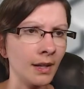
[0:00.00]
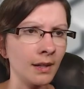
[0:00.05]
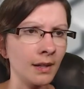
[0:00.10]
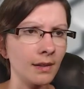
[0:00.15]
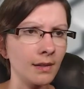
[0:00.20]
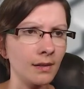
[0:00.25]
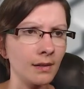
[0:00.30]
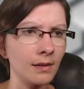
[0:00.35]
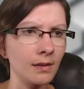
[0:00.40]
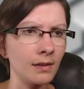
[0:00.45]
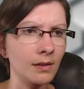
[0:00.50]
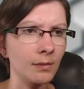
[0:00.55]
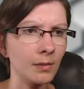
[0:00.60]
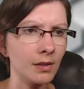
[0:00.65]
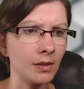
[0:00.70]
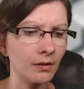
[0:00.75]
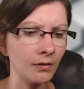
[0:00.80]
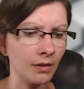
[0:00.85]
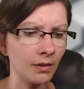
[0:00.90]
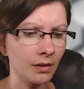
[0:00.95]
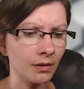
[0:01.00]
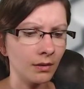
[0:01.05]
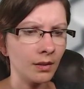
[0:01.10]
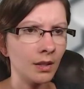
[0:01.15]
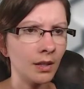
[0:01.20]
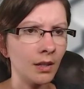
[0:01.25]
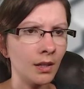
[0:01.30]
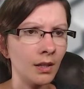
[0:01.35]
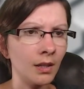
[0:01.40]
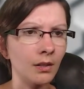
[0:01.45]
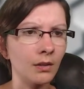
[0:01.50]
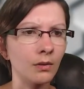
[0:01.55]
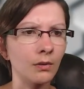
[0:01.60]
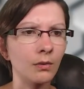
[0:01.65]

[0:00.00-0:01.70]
that's specifically